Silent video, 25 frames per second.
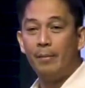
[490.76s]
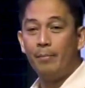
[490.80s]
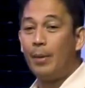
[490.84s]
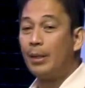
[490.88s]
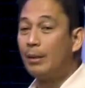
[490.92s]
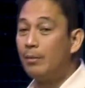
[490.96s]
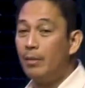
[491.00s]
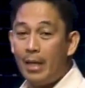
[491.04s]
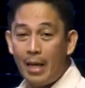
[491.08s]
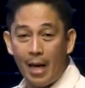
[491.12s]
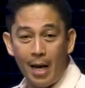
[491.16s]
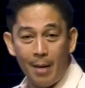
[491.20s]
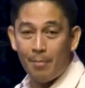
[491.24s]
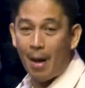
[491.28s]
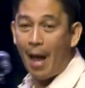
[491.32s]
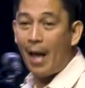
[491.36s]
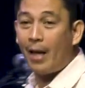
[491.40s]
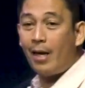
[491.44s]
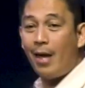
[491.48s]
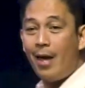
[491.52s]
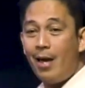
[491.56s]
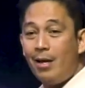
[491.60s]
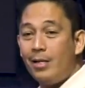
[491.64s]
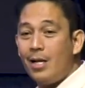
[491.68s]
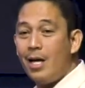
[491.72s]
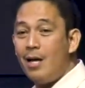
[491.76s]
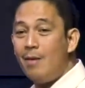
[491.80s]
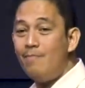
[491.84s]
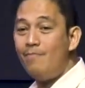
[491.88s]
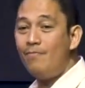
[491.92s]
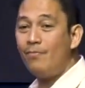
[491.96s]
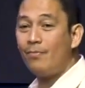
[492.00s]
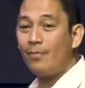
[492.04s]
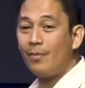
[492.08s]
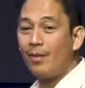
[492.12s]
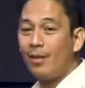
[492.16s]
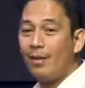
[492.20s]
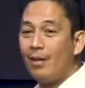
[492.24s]
But in my
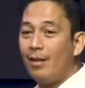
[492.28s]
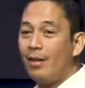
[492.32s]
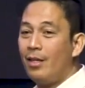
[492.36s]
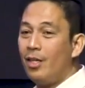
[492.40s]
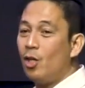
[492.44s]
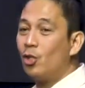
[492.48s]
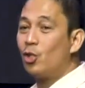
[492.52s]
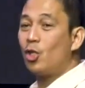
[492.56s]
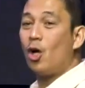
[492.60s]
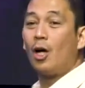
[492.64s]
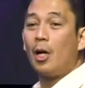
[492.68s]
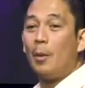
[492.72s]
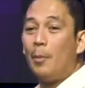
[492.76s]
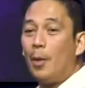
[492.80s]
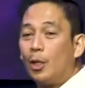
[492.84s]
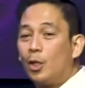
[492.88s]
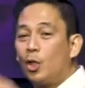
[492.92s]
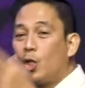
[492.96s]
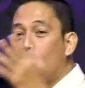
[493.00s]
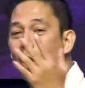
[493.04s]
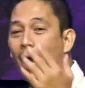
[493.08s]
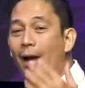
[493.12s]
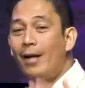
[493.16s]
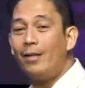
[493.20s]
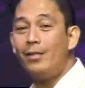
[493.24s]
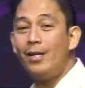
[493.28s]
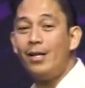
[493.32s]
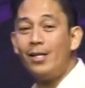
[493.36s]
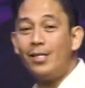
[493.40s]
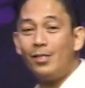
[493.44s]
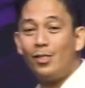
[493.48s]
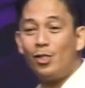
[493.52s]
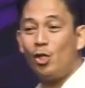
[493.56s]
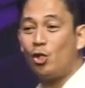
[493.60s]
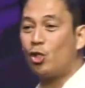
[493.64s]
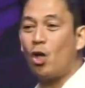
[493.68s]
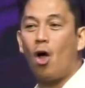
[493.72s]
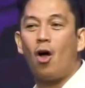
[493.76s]
kingdom, you talk about
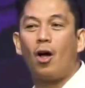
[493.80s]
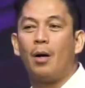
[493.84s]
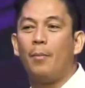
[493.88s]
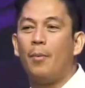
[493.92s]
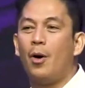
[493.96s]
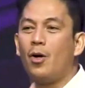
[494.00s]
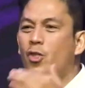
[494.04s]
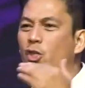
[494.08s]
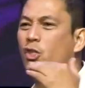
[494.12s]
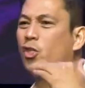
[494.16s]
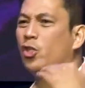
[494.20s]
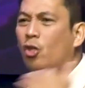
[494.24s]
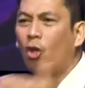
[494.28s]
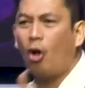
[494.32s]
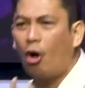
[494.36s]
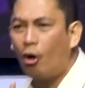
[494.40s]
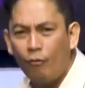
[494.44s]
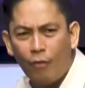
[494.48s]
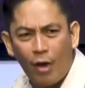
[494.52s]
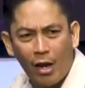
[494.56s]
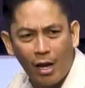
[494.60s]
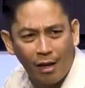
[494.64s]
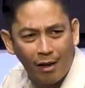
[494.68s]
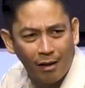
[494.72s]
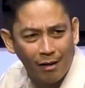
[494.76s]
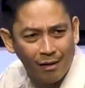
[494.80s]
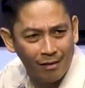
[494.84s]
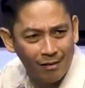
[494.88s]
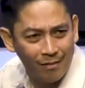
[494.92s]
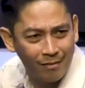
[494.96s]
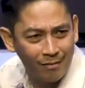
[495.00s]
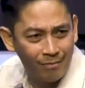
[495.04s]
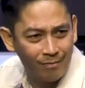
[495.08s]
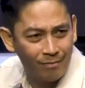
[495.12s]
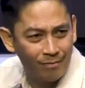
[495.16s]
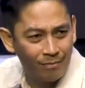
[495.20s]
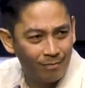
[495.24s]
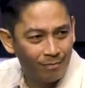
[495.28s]
greatness, you talk about serving.
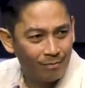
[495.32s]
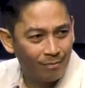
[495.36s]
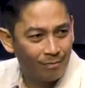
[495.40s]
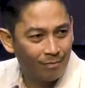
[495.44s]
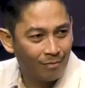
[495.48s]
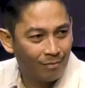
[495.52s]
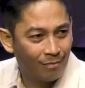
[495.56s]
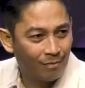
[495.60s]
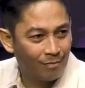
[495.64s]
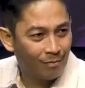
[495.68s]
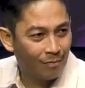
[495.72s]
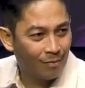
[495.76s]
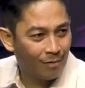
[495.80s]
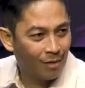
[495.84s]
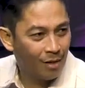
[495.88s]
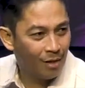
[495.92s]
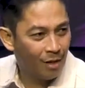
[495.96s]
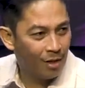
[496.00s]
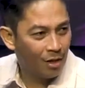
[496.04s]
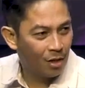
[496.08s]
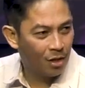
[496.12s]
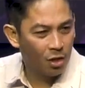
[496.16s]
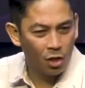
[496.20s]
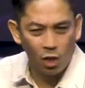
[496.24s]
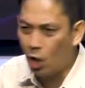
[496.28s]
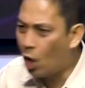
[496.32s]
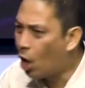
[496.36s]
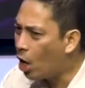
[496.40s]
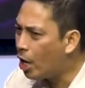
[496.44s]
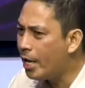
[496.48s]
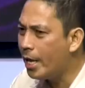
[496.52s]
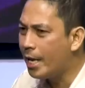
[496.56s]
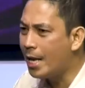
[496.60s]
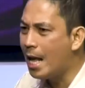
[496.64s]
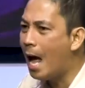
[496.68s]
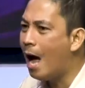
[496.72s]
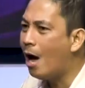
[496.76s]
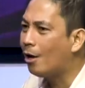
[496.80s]

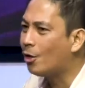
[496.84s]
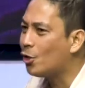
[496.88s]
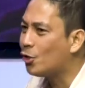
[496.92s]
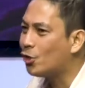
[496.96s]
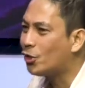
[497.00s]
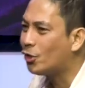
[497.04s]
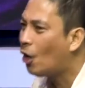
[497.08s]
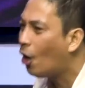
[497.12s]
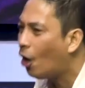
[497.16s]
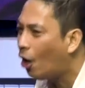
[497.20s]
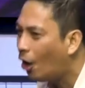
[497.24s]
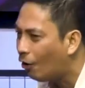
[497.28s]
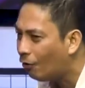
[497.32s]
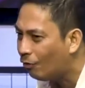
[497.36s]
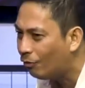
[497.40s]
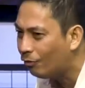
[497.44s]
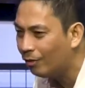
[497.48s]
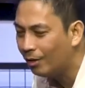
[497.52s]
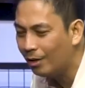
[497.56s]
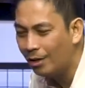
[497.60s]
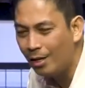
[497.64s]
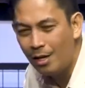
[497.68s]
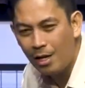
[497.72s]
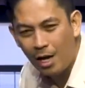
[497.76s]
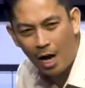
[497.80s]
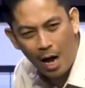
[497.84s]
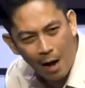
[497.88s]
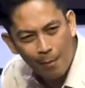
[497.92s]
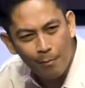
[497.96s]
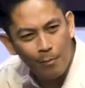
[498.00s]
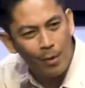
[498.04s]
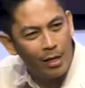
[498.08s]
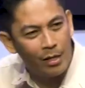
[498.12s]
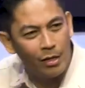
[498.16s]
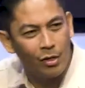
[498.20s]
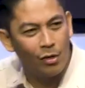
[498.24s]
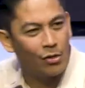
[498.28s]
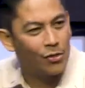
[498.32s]
Learning how to serve,
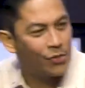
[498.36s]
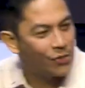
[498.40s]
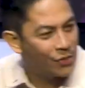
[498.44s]
humbling